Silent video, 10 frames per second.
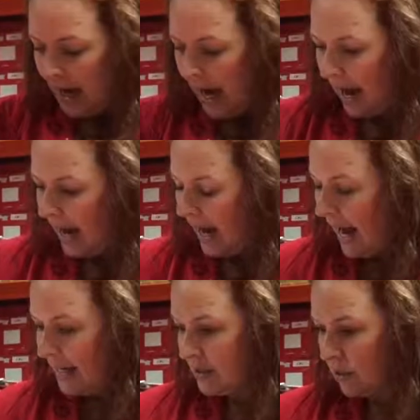
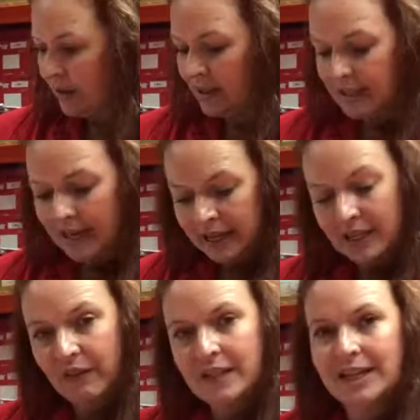And with this
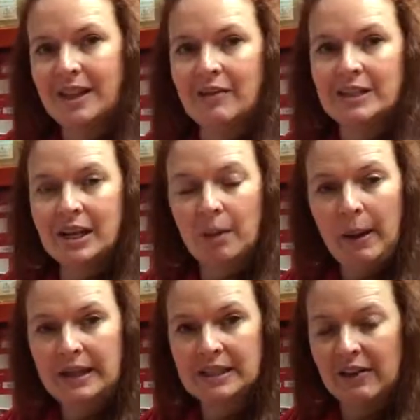activity, there is a
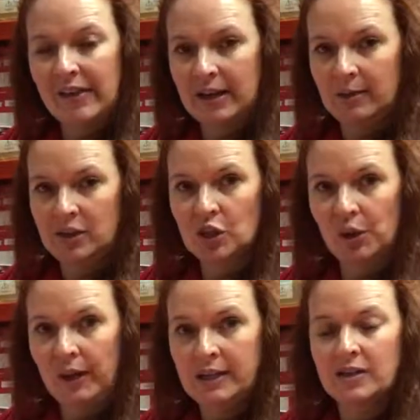competitive element
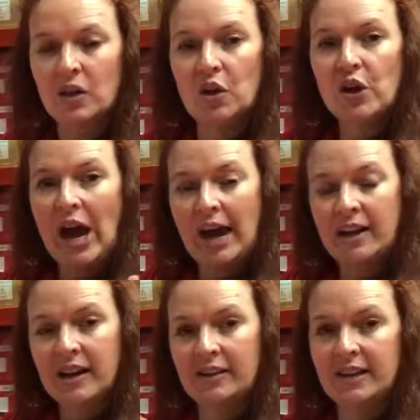to it. So you
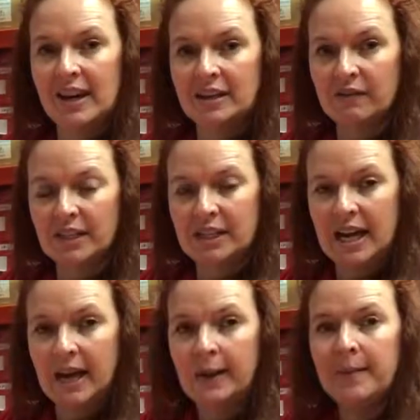can, at the end of the
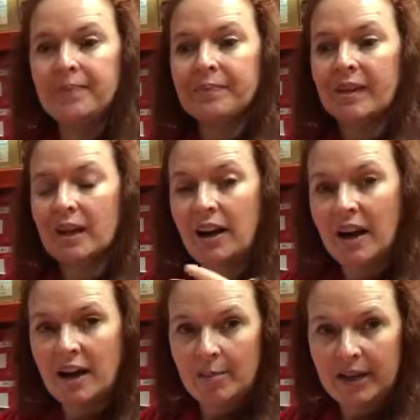day,
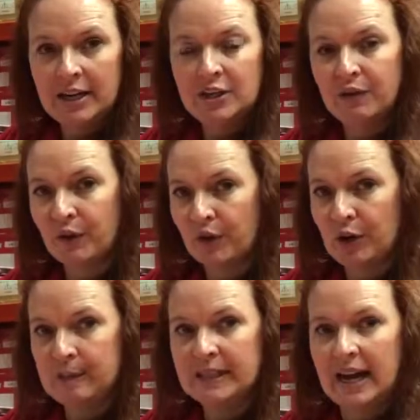line up each of the
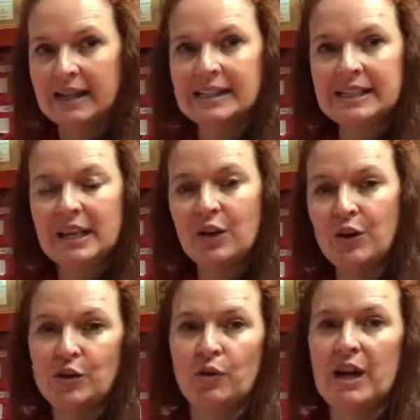groups and see
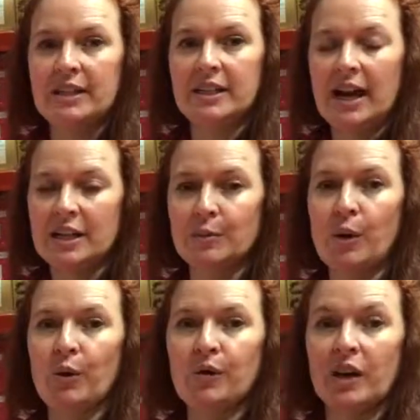who's created a
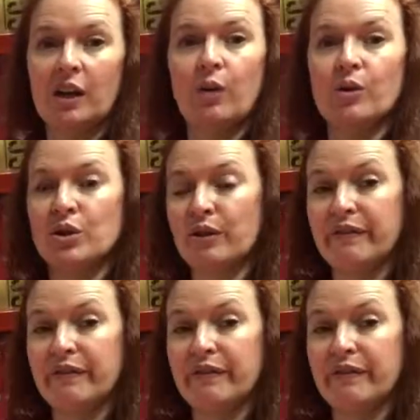catapult that can launch the